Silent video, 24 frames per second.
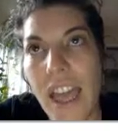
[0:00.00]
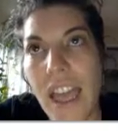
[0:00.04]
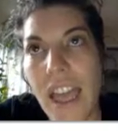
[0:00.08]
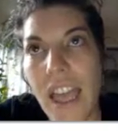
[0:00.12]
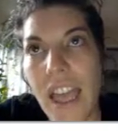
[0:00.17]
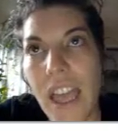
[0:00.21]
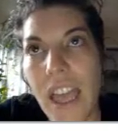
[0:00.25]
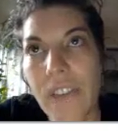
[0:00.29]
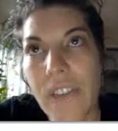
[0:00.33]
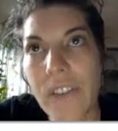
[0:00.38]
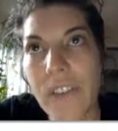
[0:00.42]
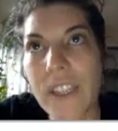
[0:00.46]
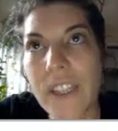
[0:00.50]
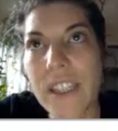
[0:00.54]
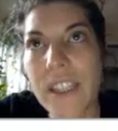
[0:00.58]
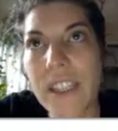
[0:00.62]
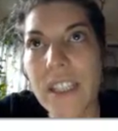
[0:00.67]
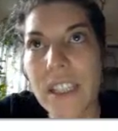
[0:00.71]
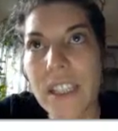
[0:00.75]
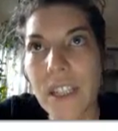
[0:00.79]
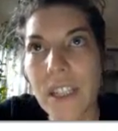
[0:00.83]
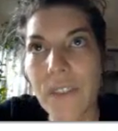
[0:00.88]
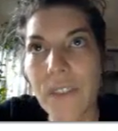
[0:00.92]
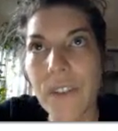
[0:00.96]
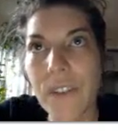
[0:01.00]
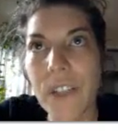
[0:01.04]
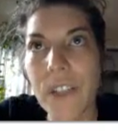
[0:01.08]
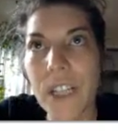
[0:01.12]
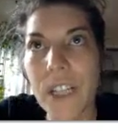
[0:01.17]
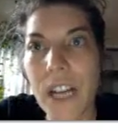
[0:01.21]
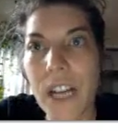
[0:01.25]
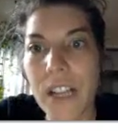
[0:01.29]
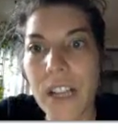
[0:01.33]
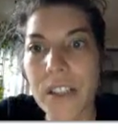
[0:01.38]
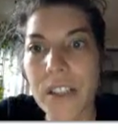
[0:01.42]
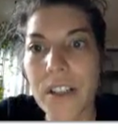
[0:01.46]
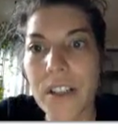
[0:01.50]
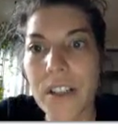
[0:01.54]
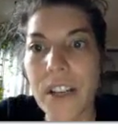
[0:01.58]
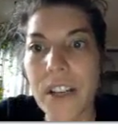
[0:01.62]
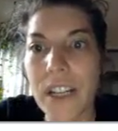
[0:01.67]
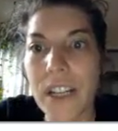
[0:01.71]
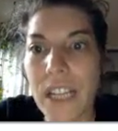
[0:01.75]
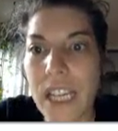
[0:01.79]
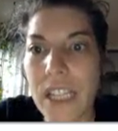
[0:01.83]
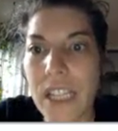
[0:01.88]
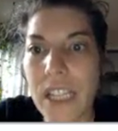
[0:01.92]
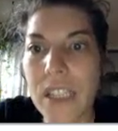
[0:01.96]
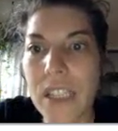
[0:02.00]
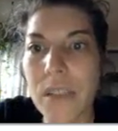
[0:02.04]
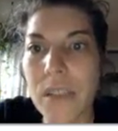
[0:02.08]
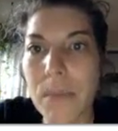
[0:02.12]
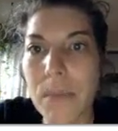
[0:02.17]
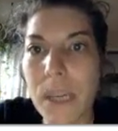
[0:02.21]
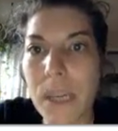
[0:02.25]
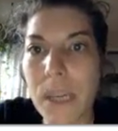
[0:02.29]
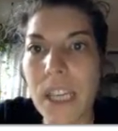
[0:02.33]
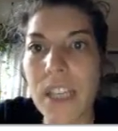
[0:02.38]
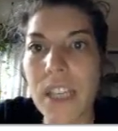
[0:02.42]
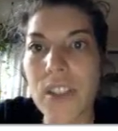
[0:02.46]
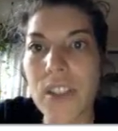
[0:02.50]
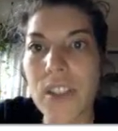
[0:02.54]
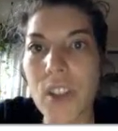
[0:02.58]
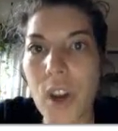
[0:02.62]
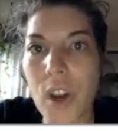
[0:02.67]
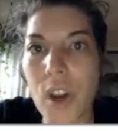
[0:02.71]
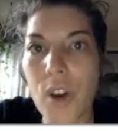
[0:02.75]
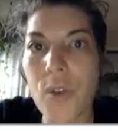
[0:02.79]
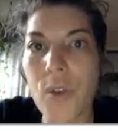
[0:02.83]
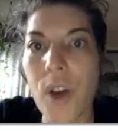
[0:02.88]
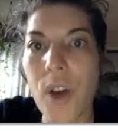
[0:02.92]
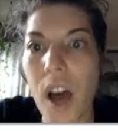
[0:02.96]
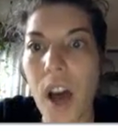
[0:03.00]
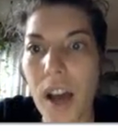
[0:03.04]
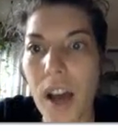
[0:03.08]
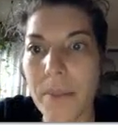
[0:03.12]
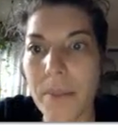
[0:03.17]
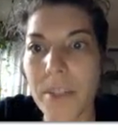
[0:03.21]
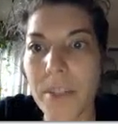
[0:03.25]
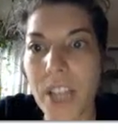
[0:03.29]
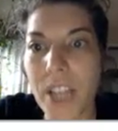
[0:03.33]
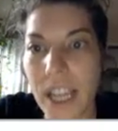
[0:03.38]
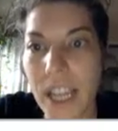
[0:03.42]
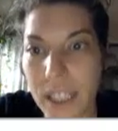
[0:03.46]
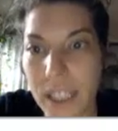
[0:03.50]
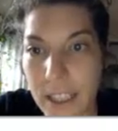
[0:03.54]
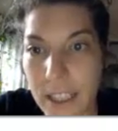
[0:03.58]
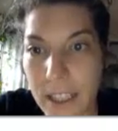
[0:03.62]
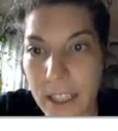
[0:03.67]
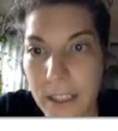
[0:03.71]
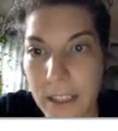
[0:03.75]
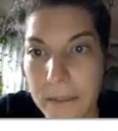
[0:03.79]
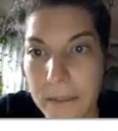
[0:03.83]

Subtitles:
If it's a different color, it needs to be its own object.